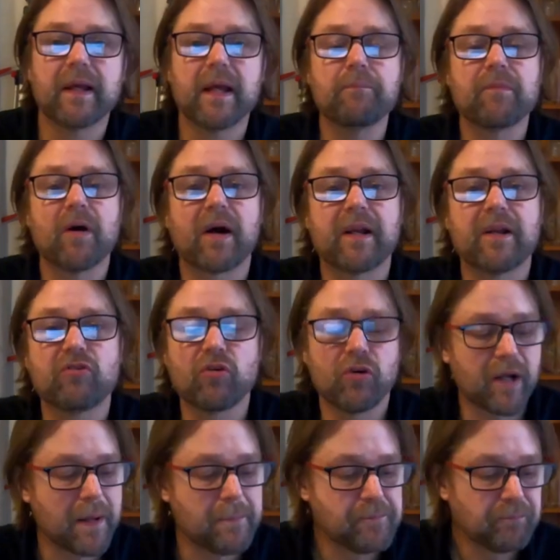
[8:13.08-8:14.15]
Yep, I can
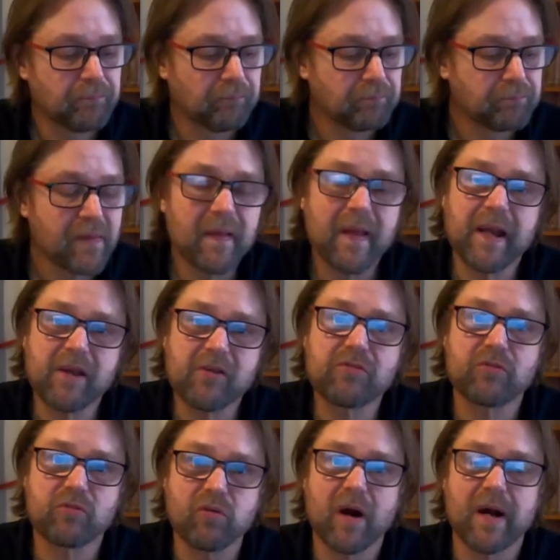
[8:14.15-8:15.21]
enjoy that. That
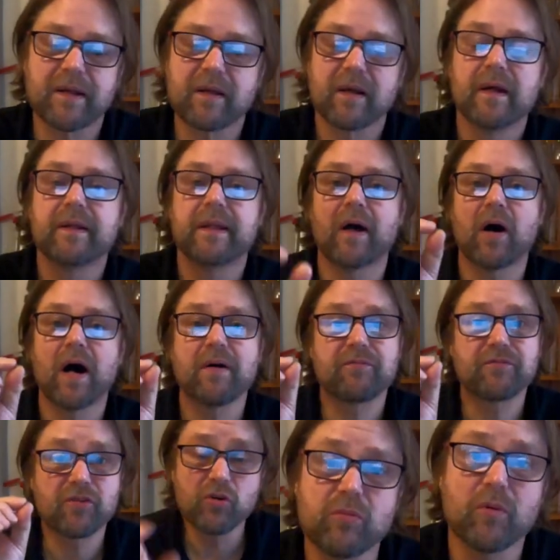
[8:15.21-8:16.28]
is great. Now I
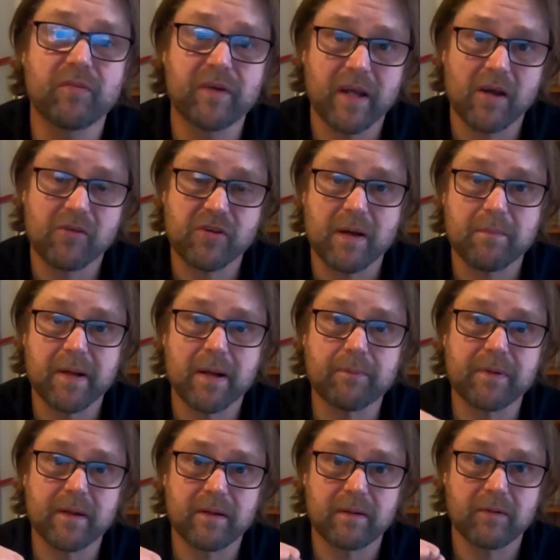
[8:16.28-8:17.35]
have two more videos coming
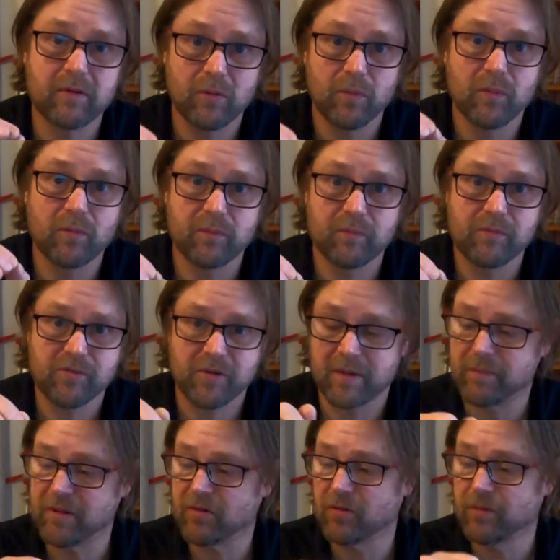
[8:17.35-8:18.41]
up that you will
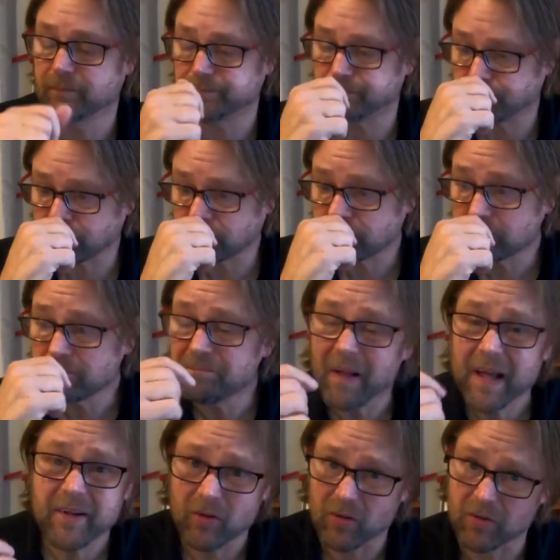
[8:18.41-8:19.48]
see me do
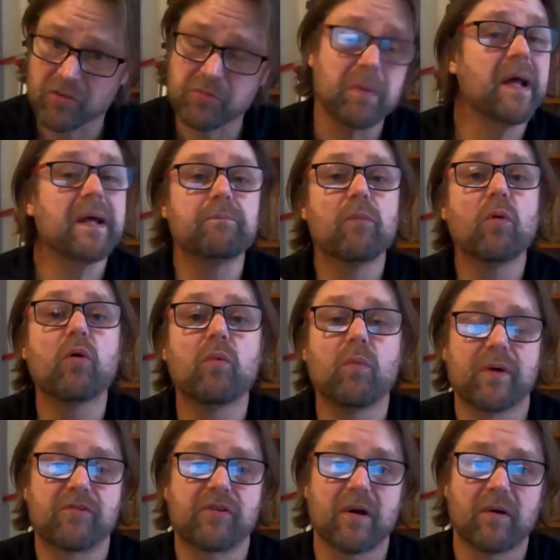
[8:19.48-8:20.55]
and I'll explain more
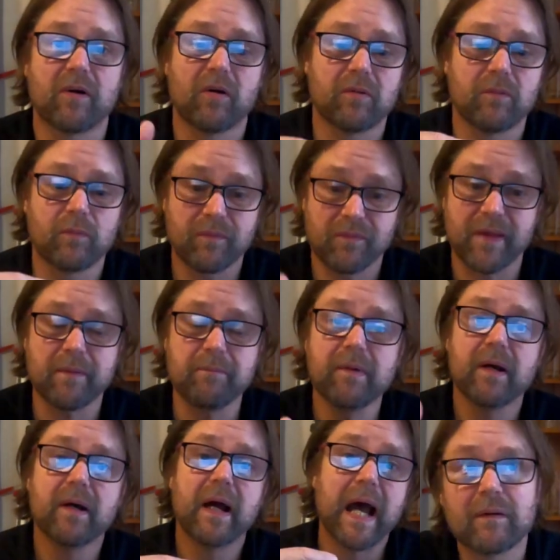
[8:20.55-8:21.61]
what's going on with
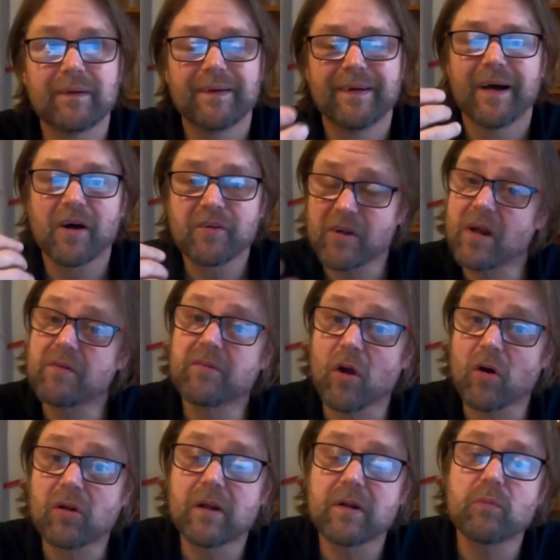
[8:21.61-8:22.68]
them. I don't know if
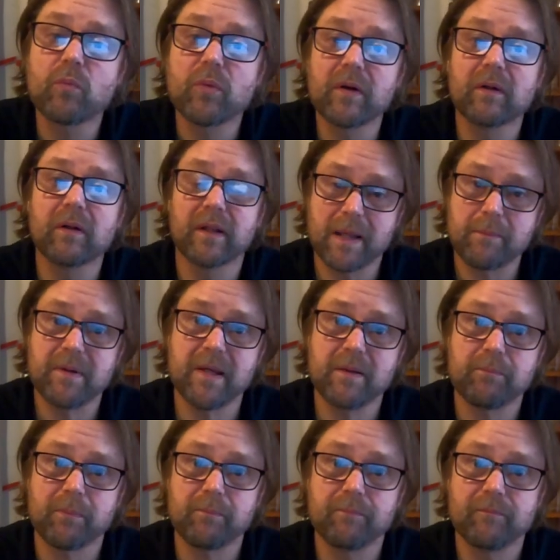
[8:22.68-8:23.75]
Lachlan will let
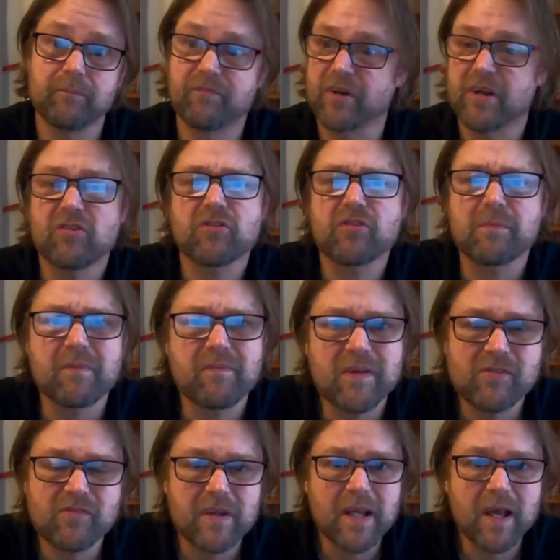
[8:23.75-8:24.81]
me feature some of
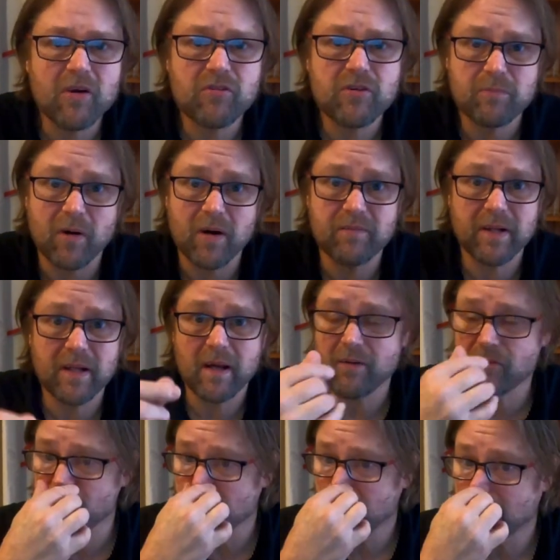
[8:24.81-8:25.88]
his videos in my
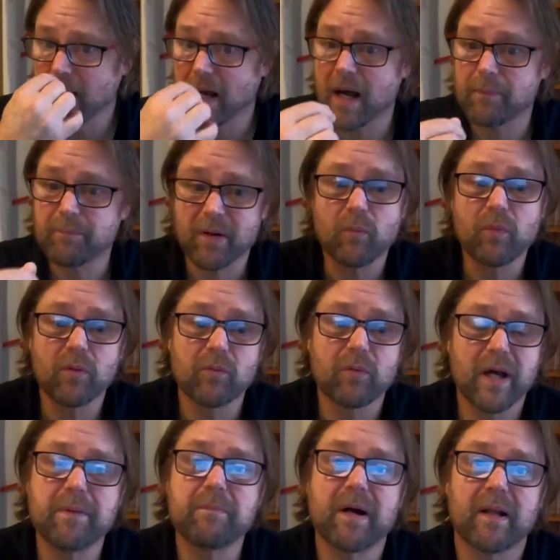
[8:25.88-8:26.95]
videos, uh, but I
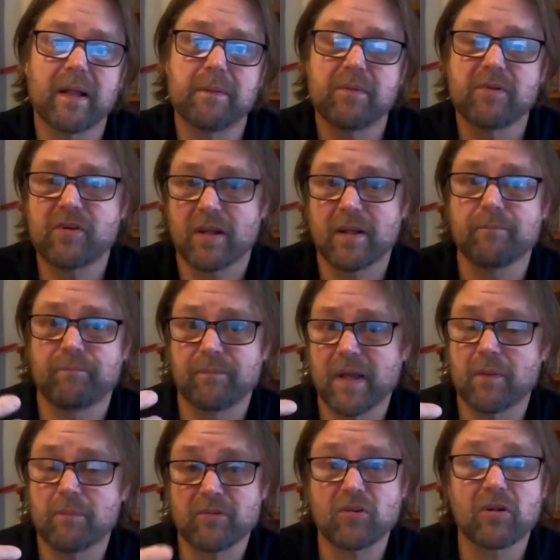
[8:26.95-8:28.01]
will email him and tell him
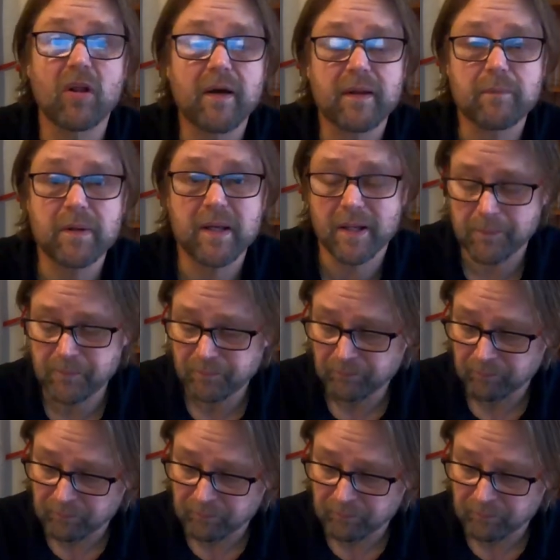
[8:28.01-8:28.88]
how much I like the beer